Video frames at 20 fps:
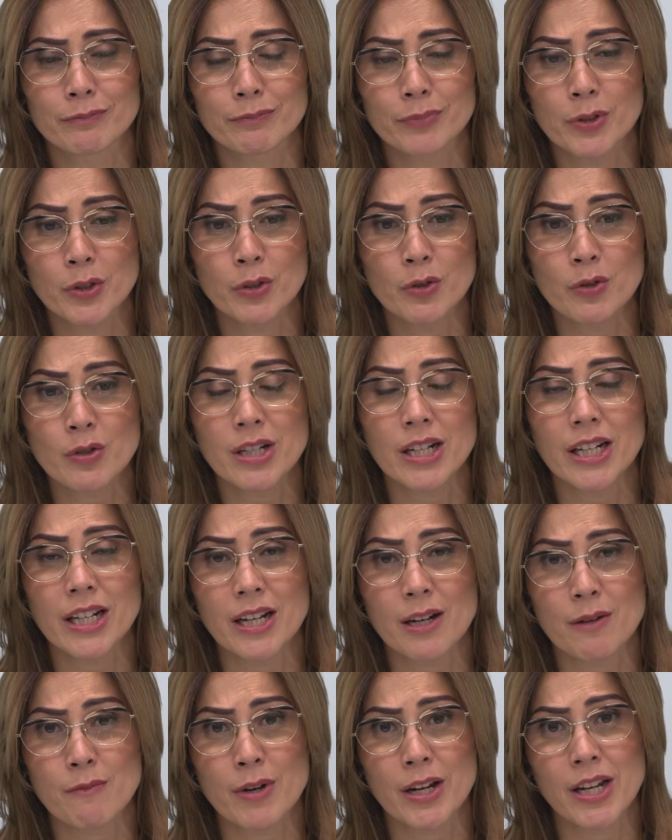producing it
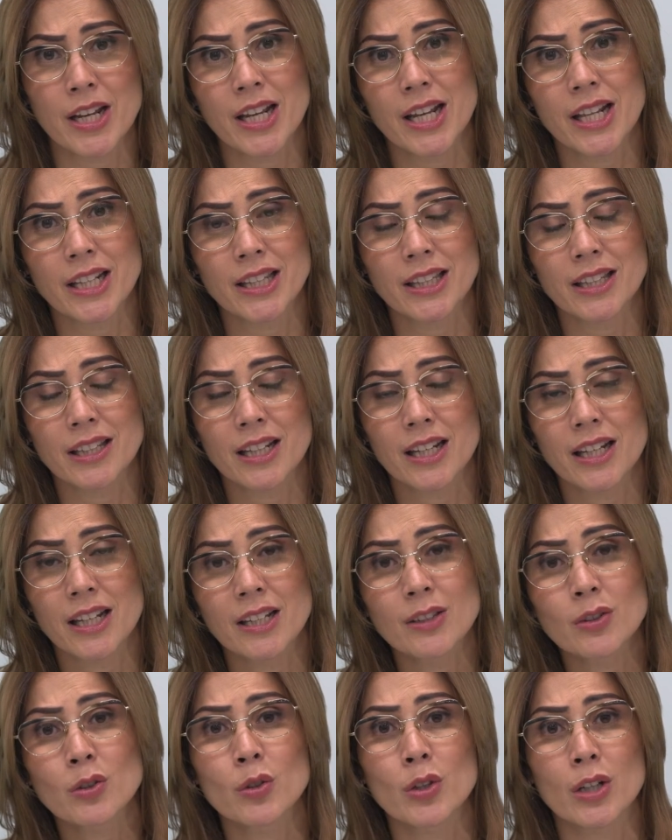and bringing it
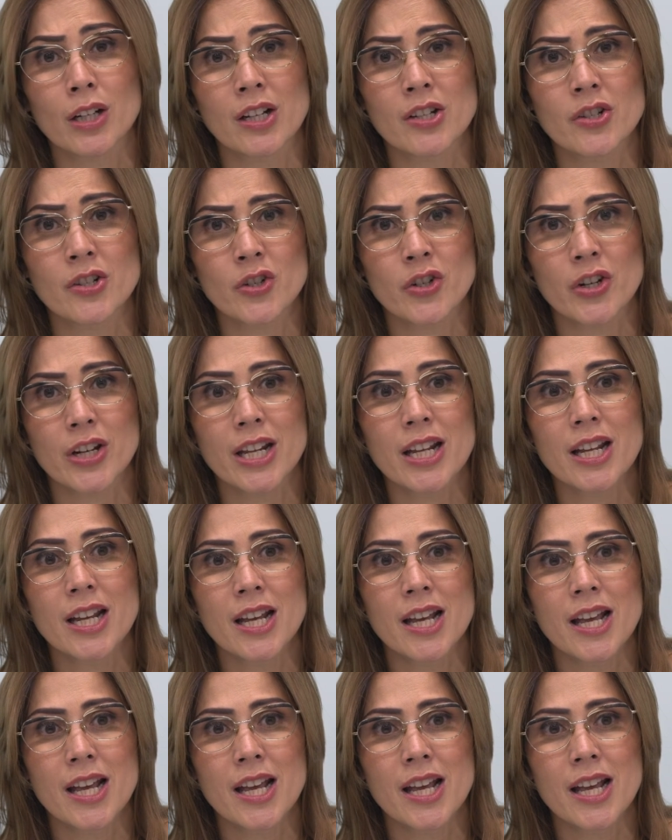into the country.